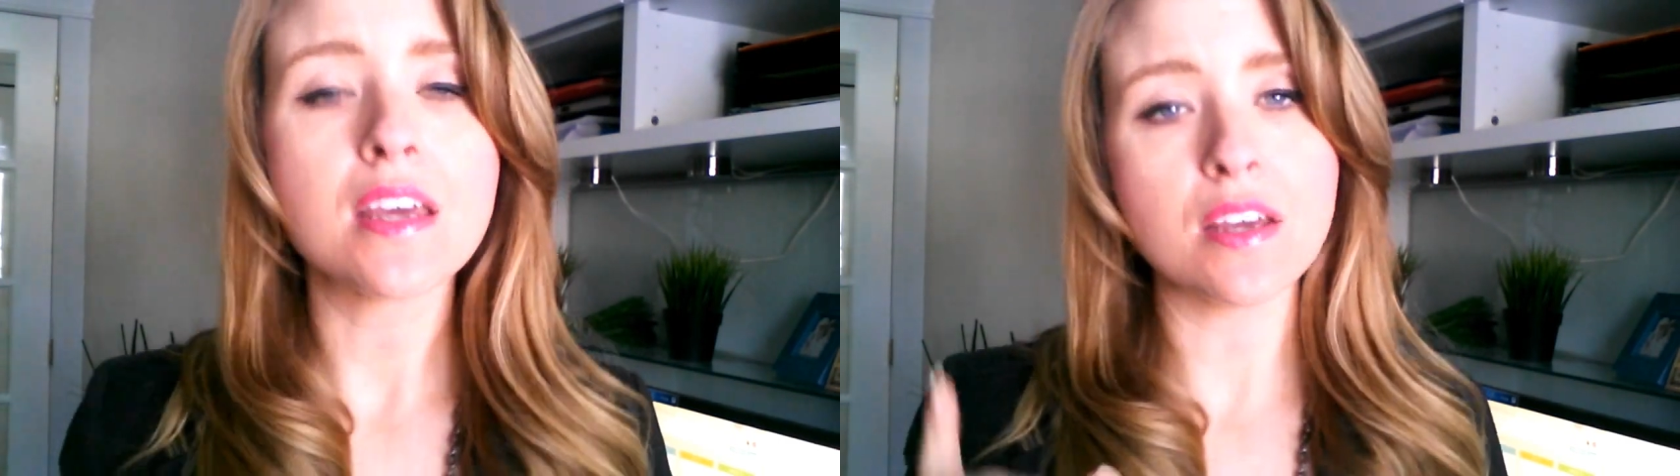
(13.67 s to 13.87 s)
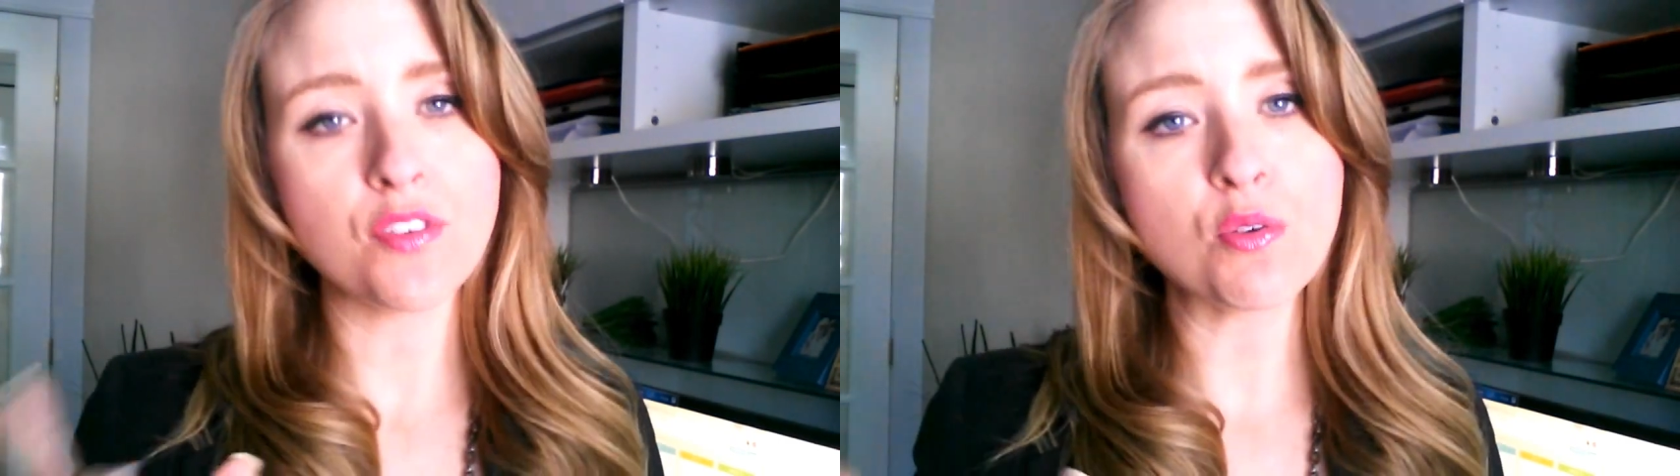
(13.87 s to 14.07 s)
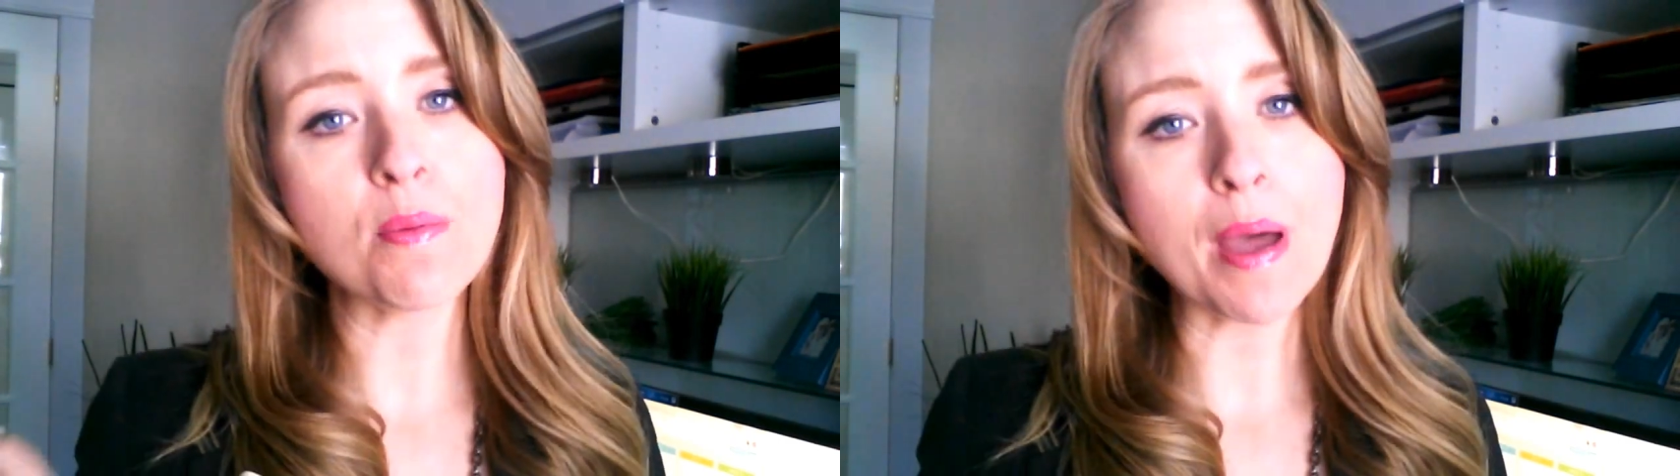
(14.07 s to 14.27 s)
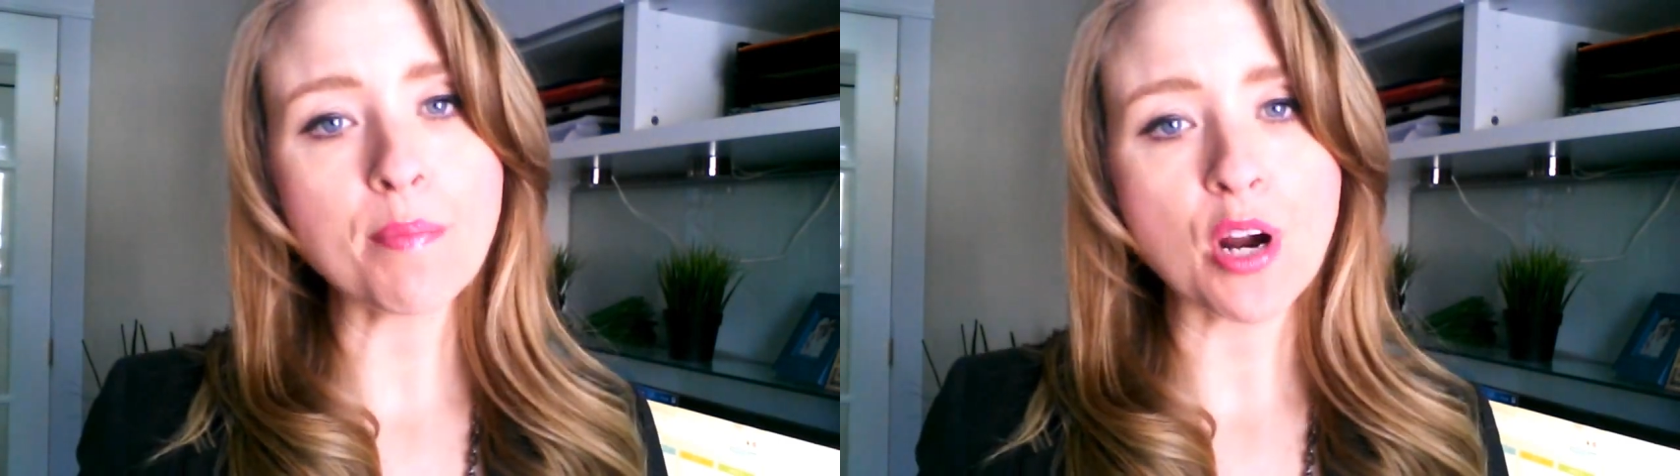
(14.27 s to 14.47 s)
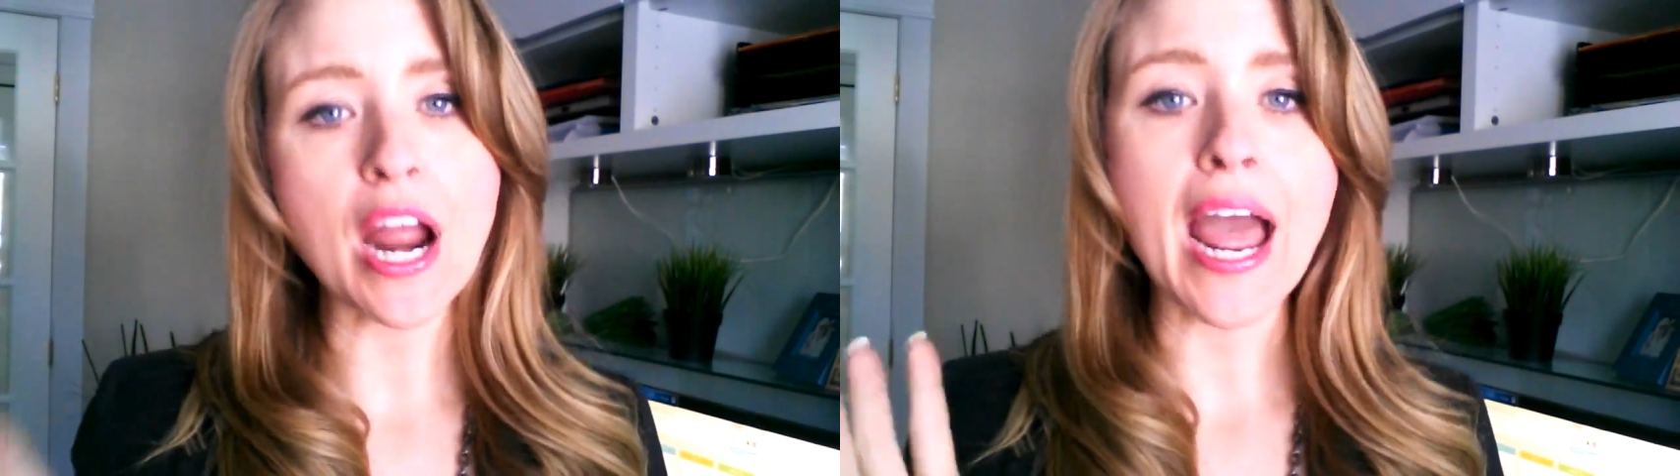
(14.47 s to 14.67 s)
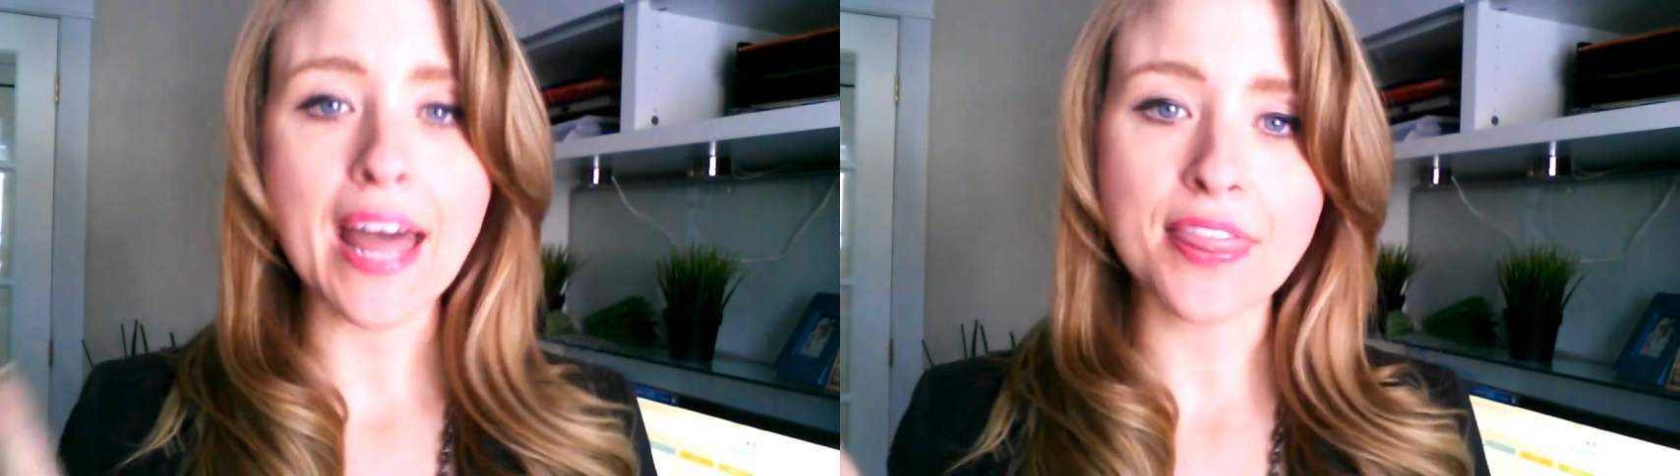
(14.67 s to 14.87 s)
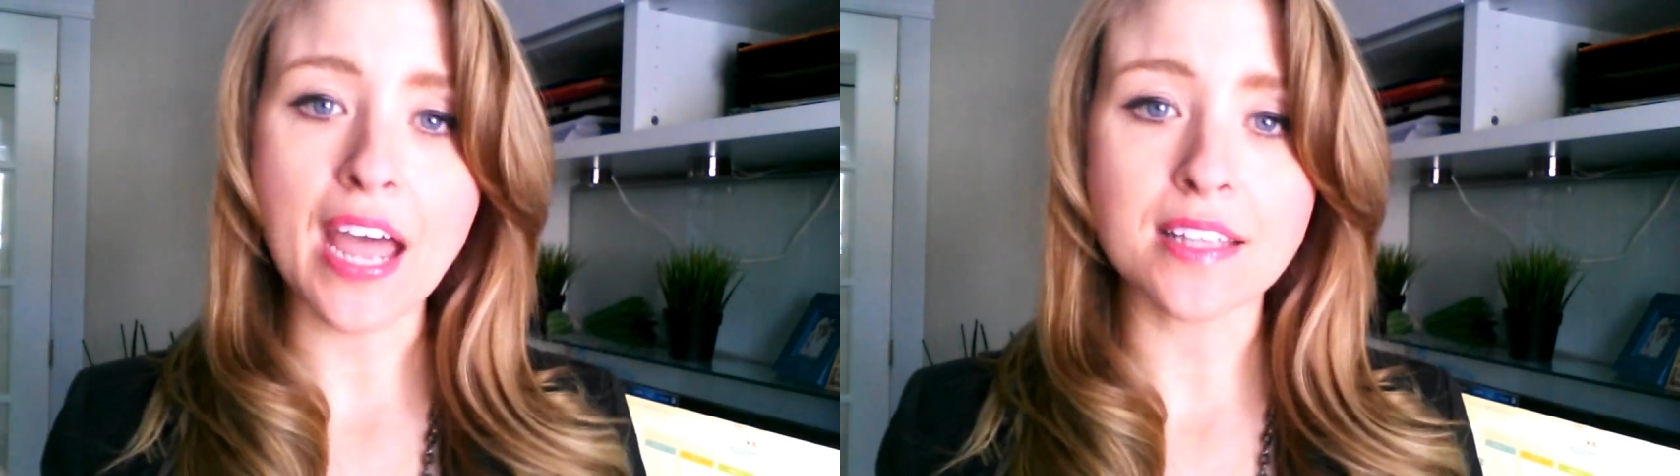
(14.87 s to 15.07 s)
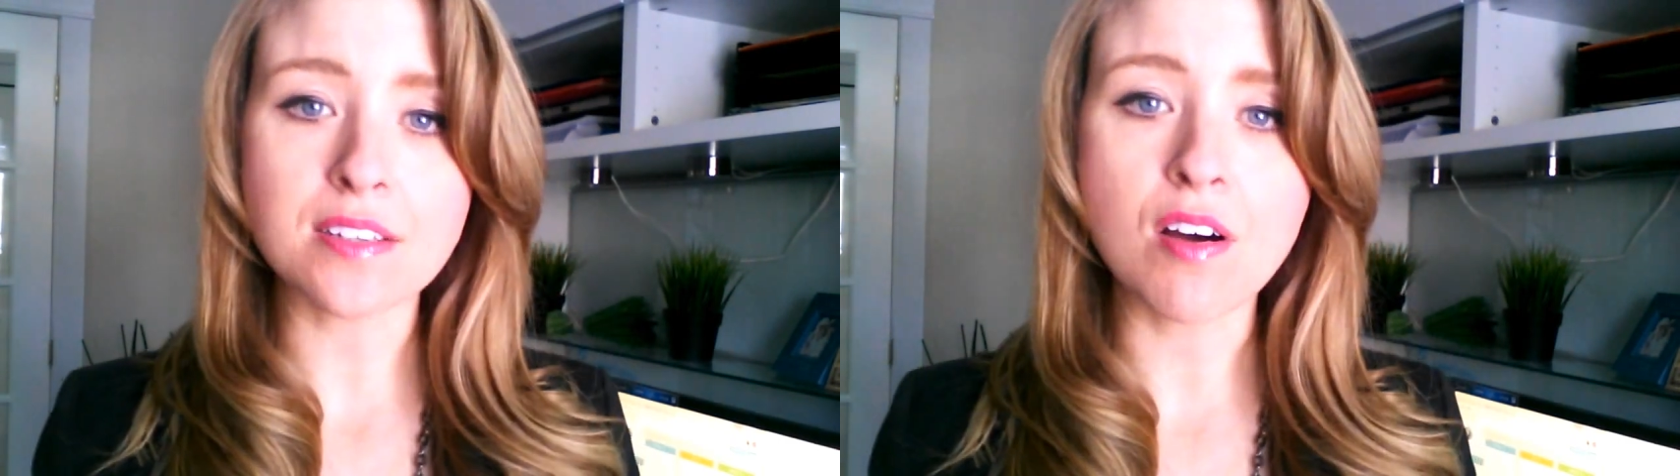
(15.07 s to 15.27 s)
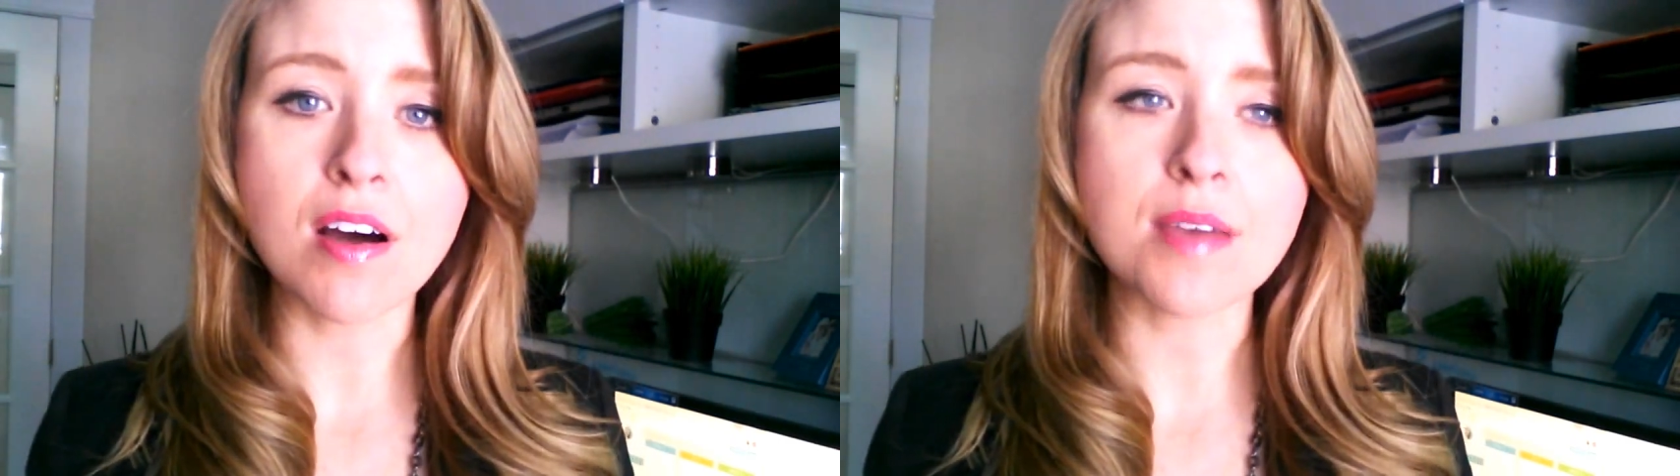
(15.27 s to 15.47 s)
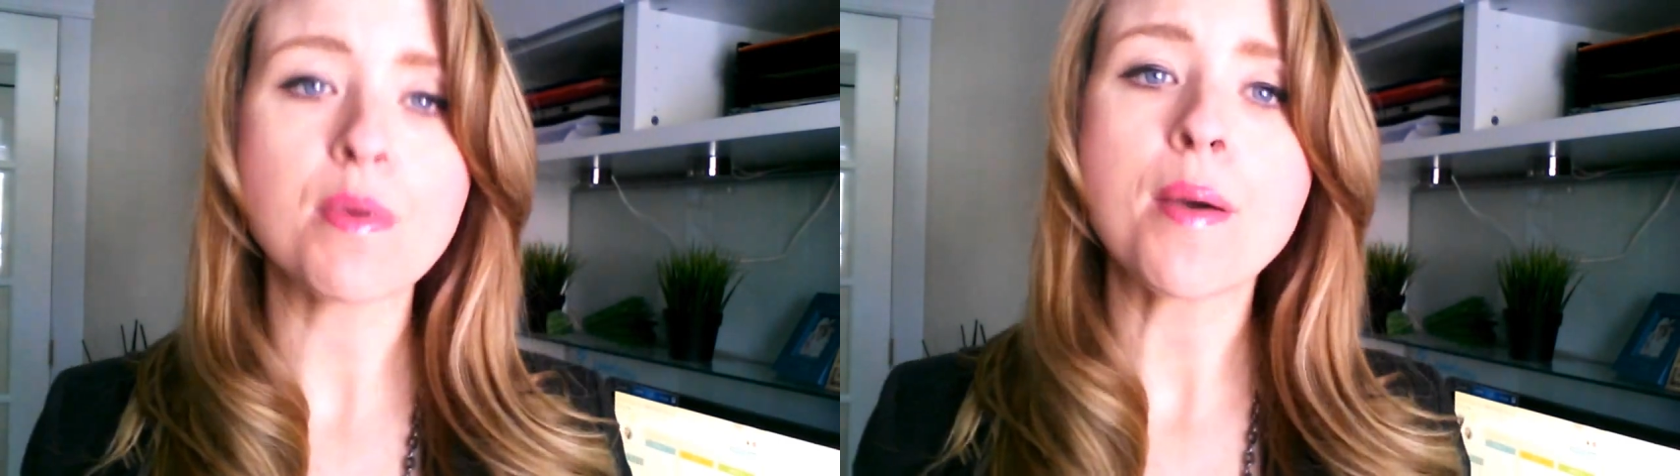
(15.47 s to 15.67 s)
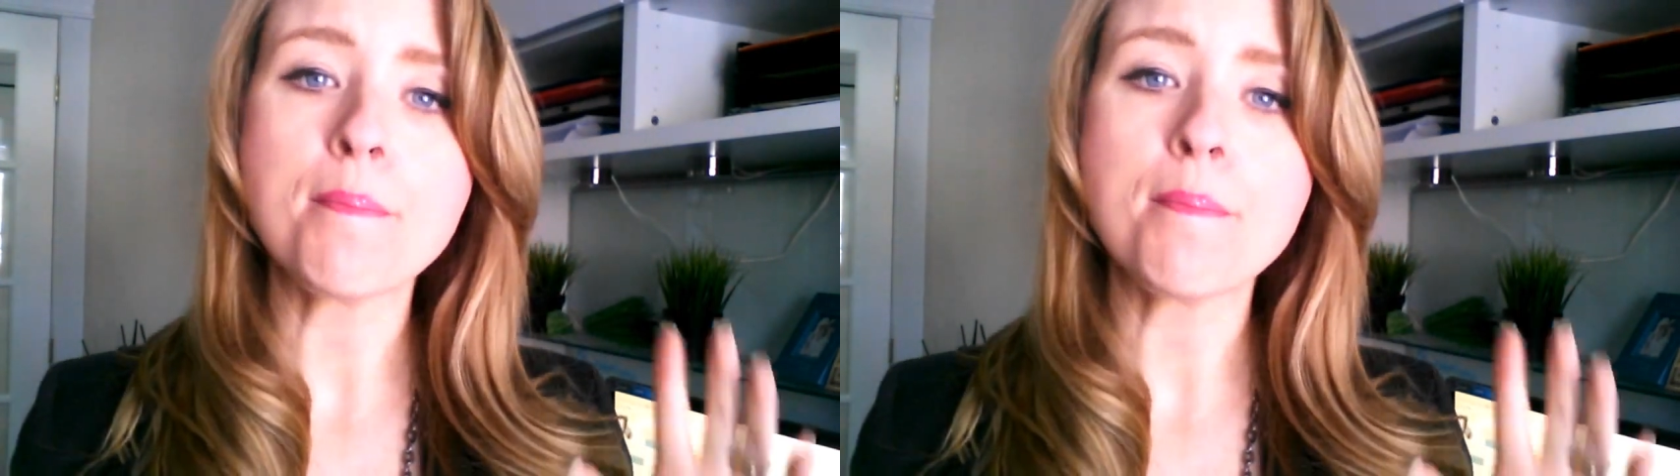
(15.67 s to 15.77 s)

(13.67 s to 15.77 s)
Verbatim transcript: If you remember, at that time,